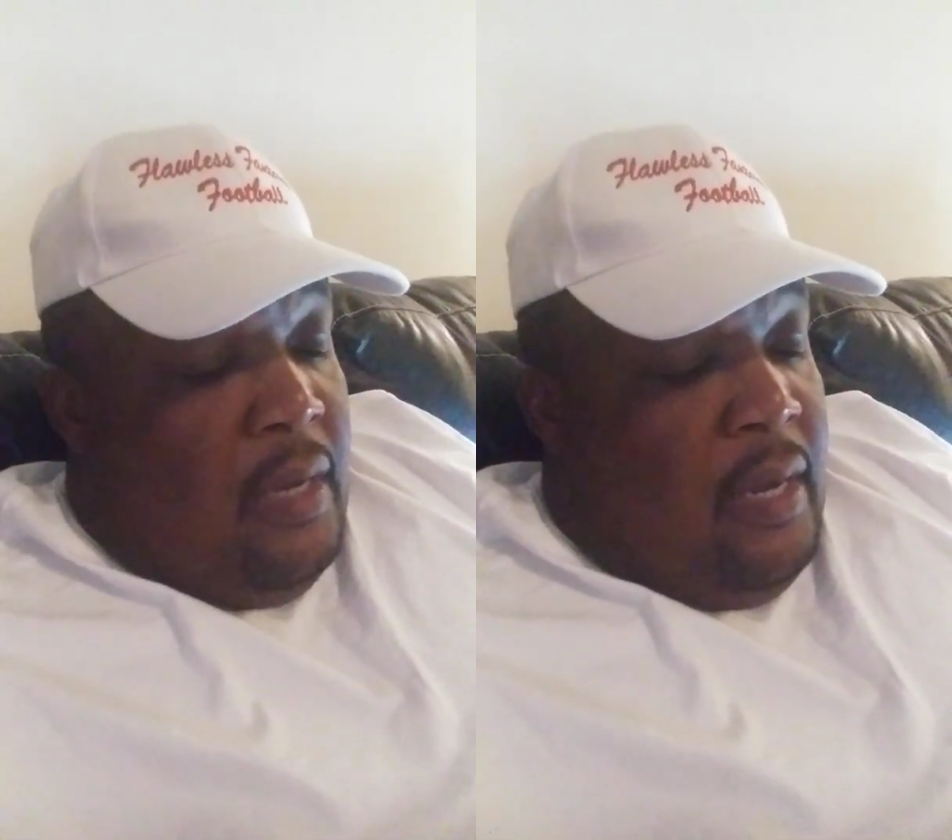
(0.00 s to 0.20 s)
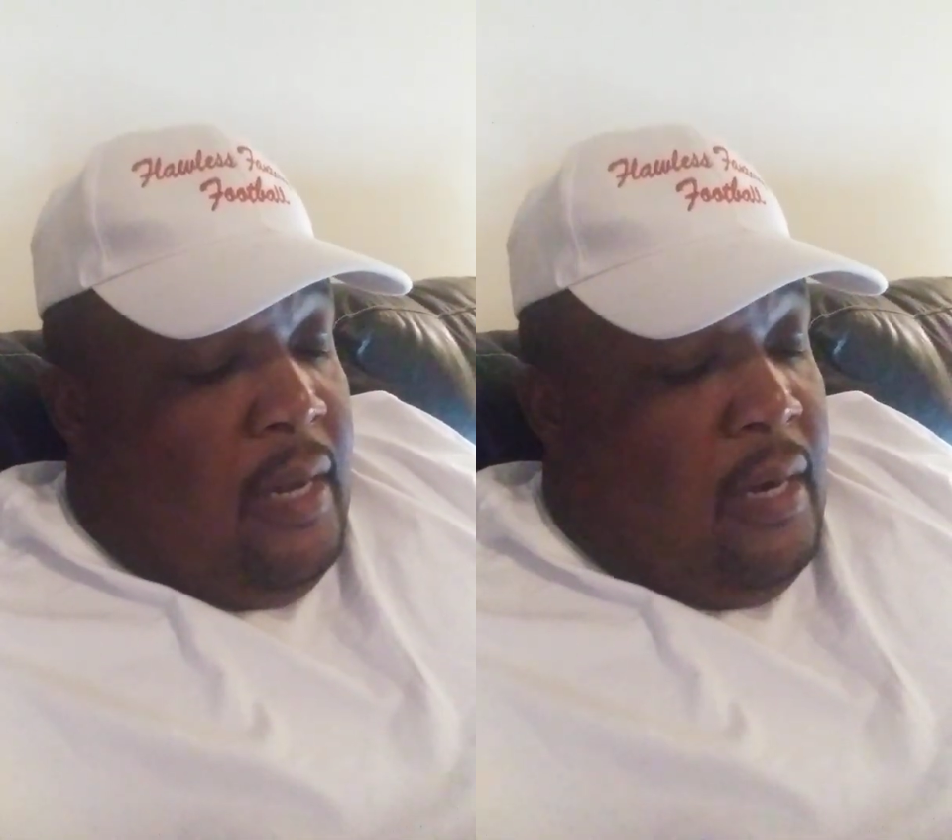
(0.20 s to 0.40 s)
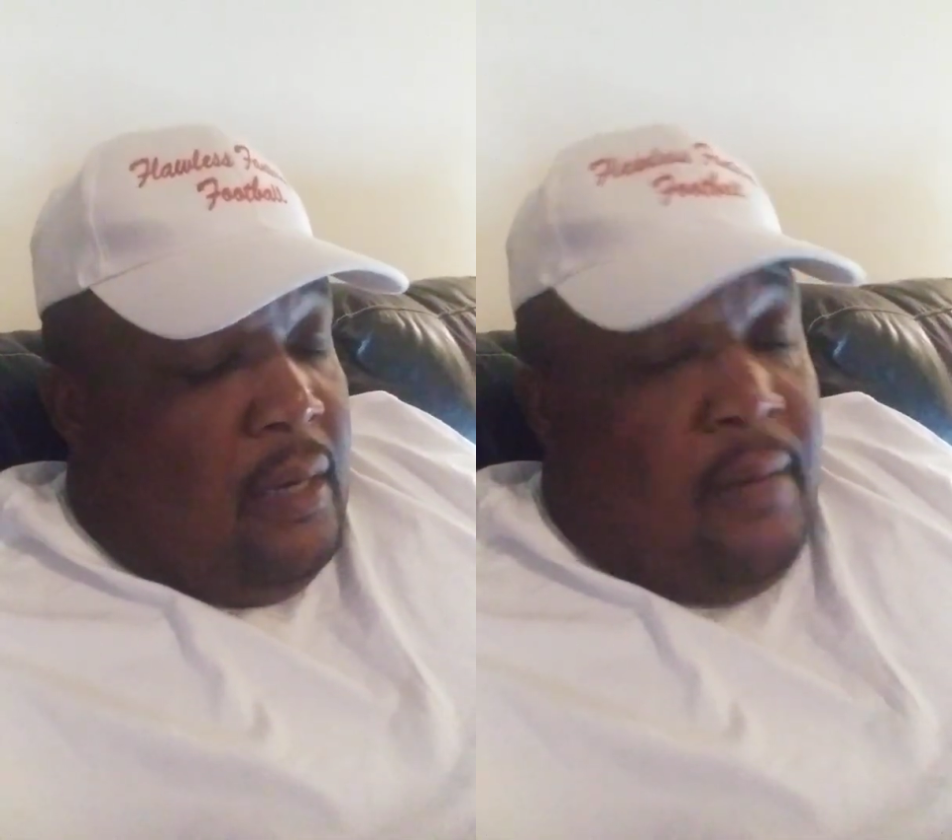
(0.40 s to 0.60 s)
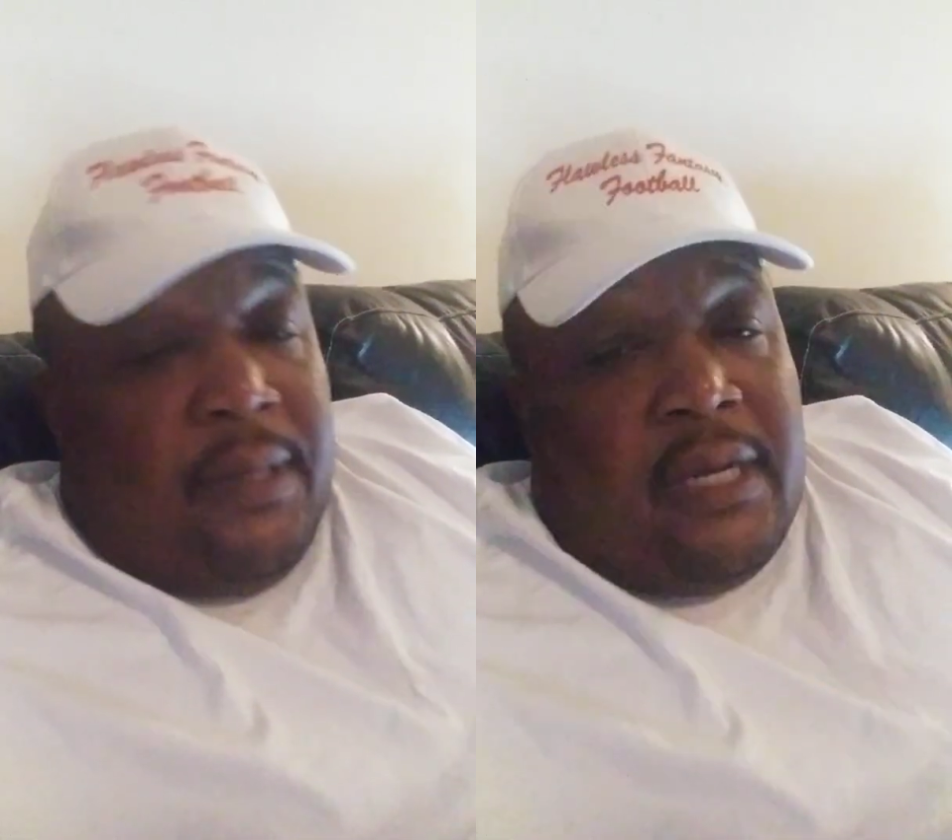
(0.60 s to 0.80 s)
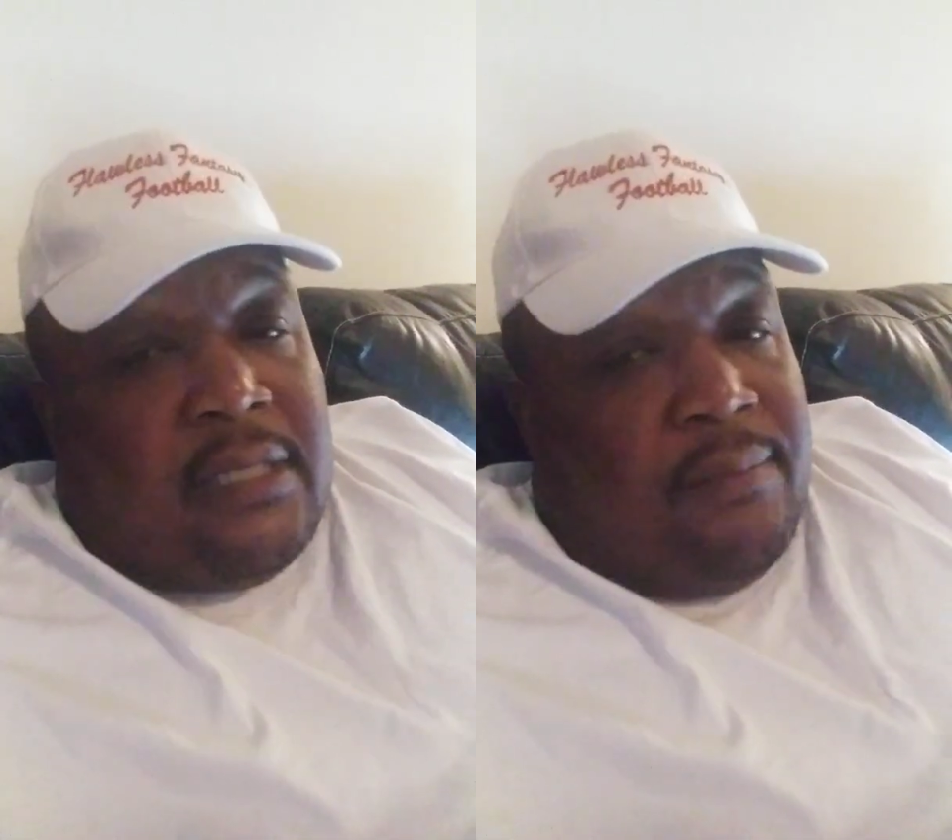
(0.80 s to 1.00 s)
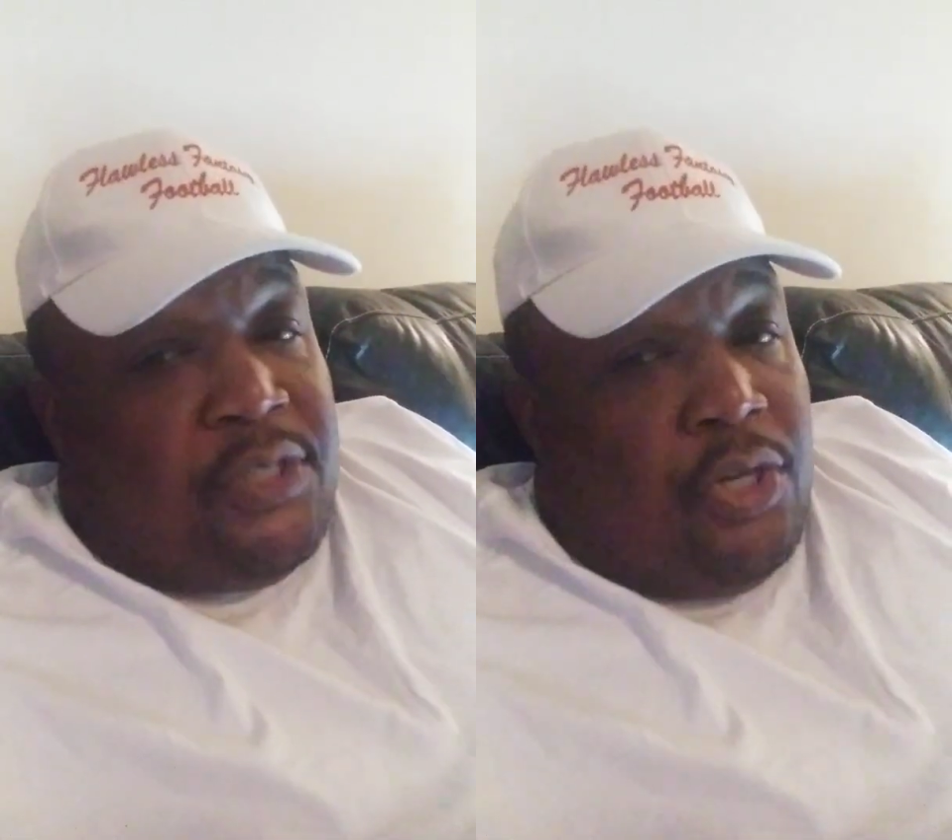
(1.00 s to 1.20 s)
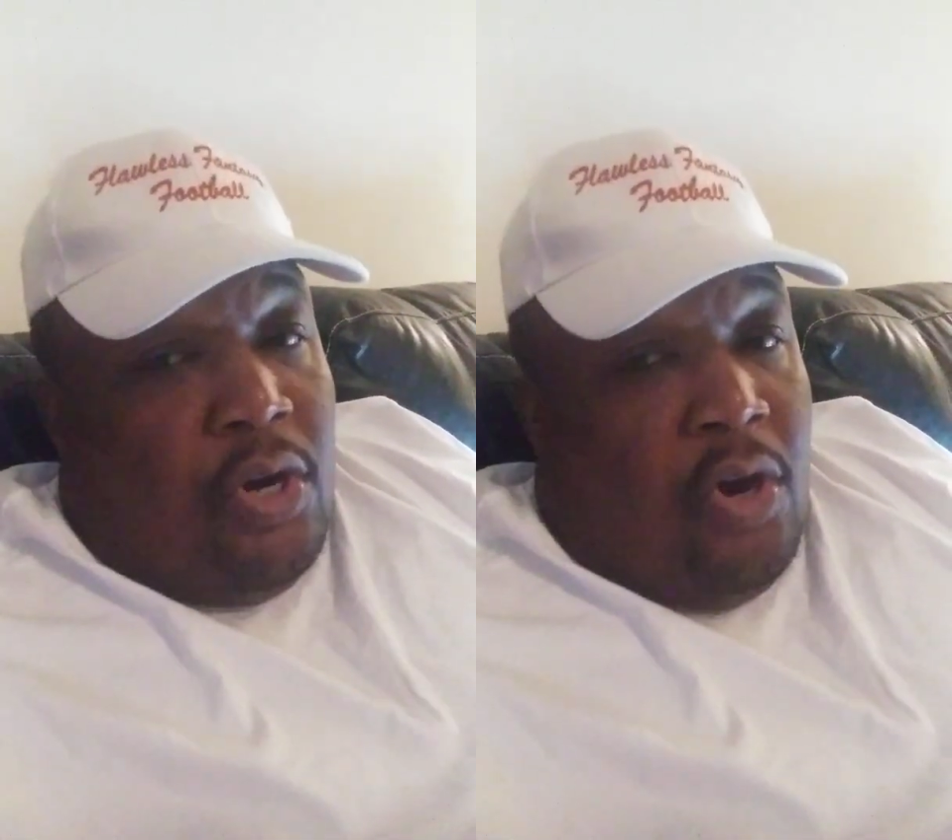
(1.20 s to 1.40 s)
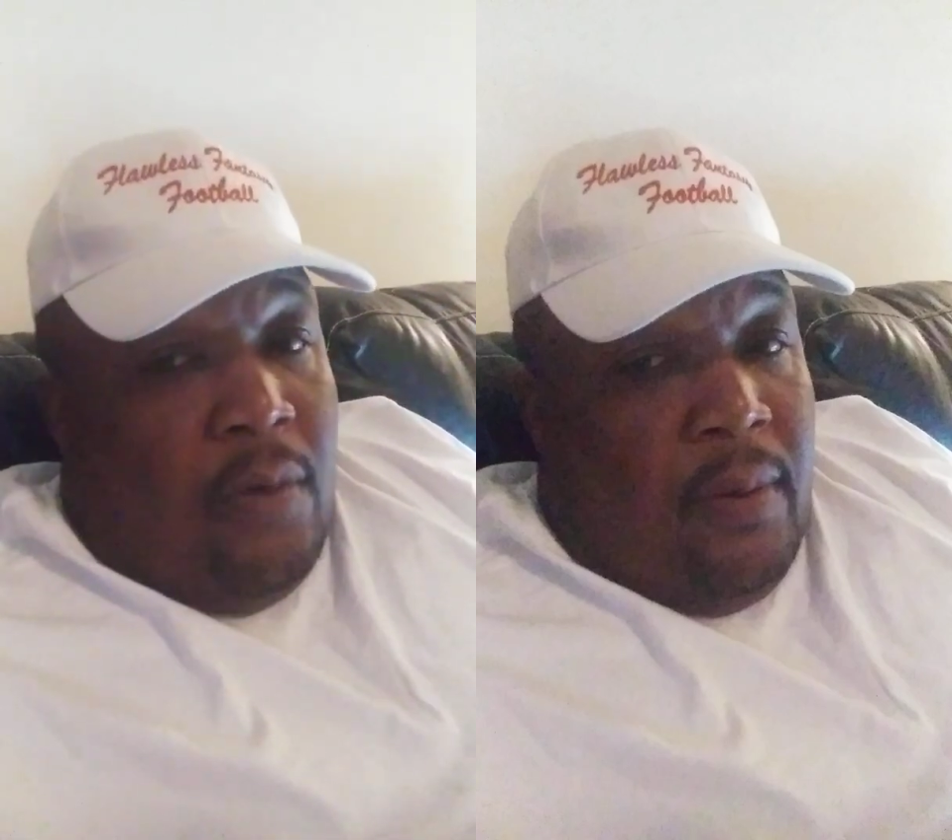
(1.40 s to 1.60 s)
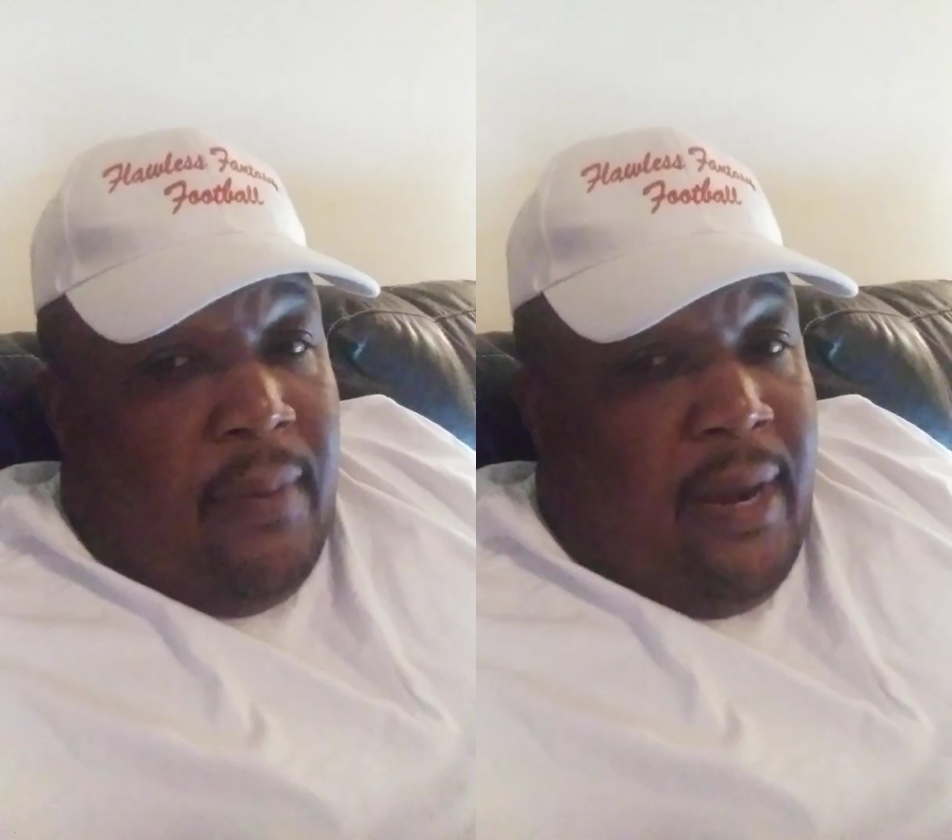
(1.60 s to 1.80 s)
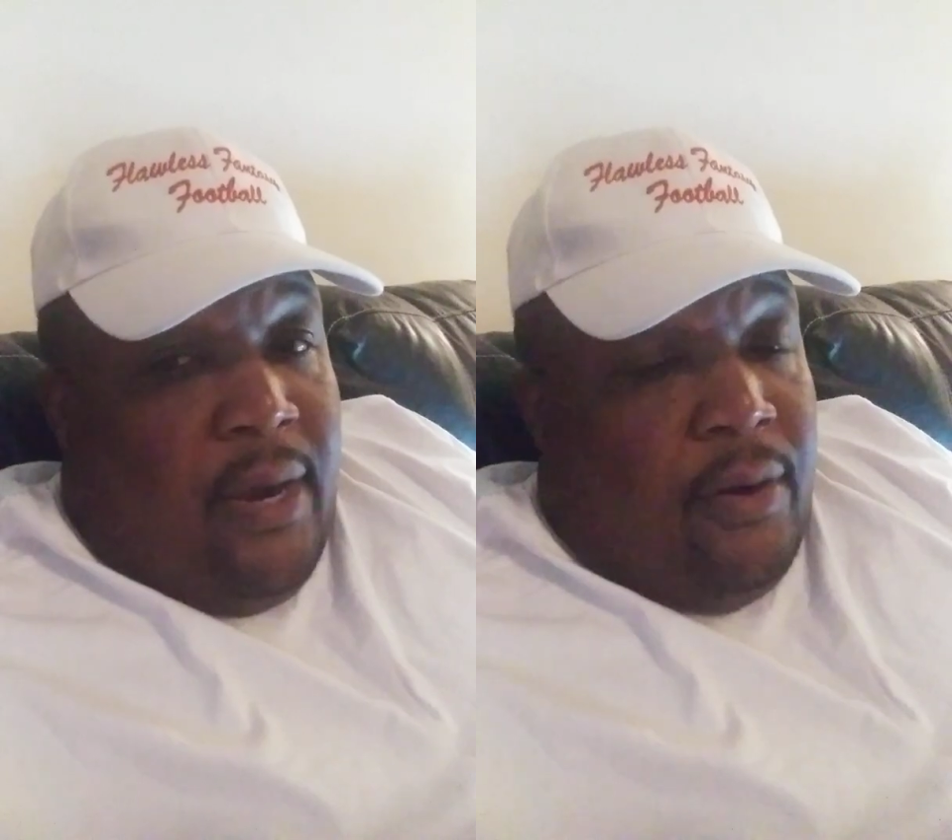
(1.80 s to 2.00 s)
And because I'm sure Urban
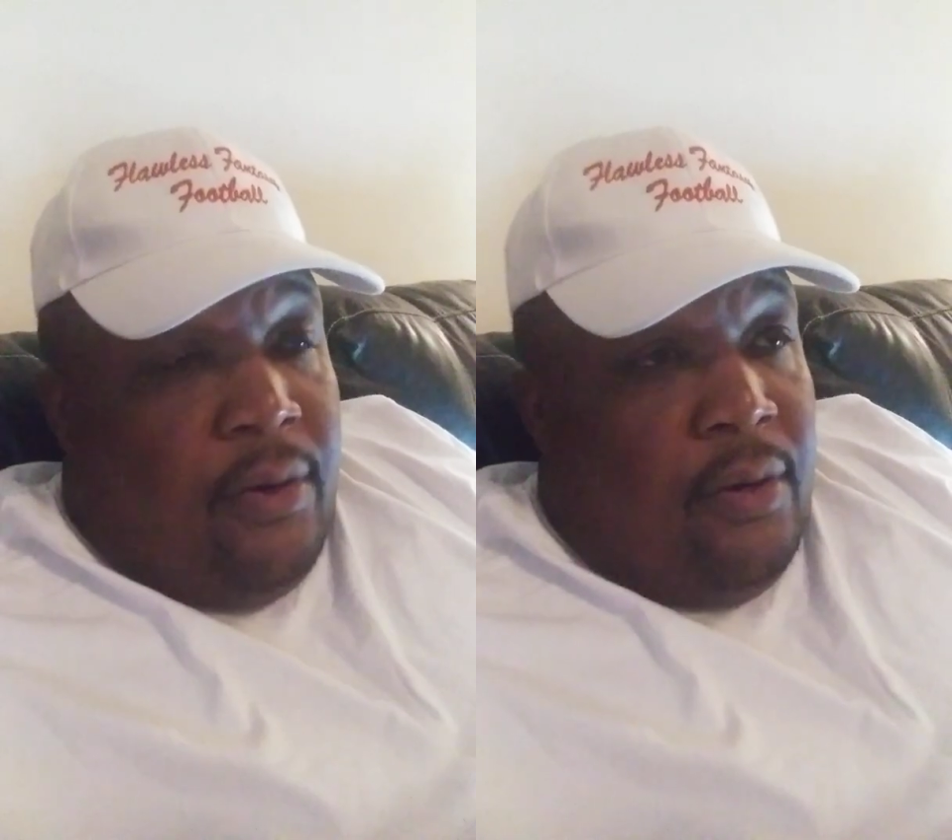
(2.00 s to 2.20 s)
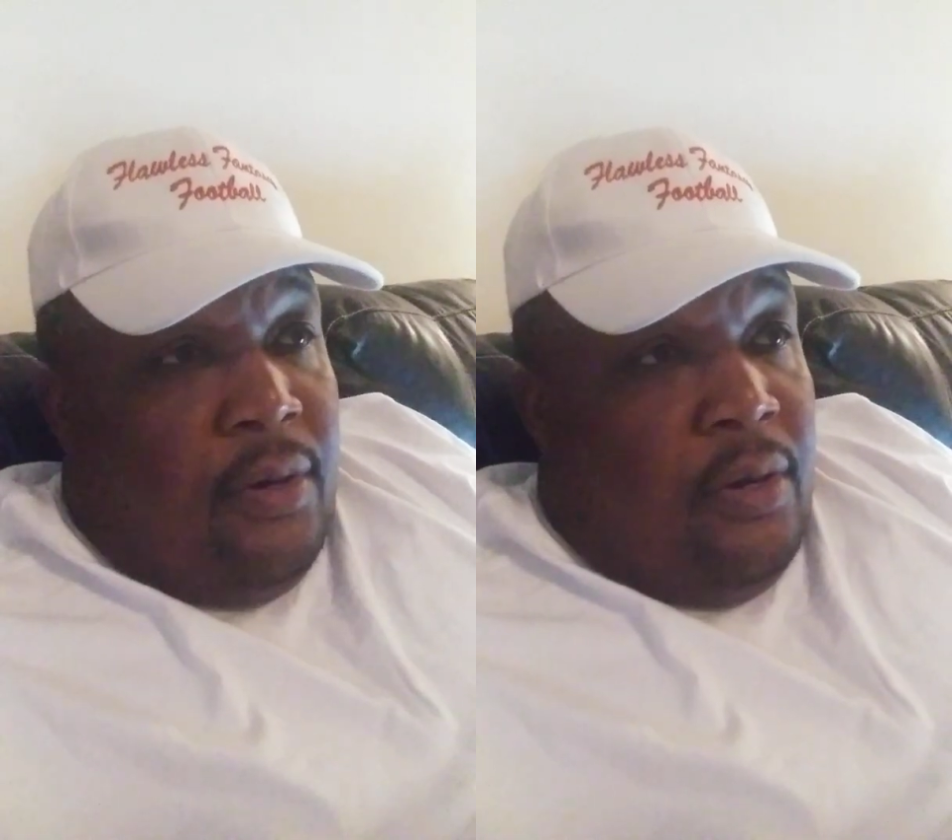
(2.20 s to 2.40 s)
Meyer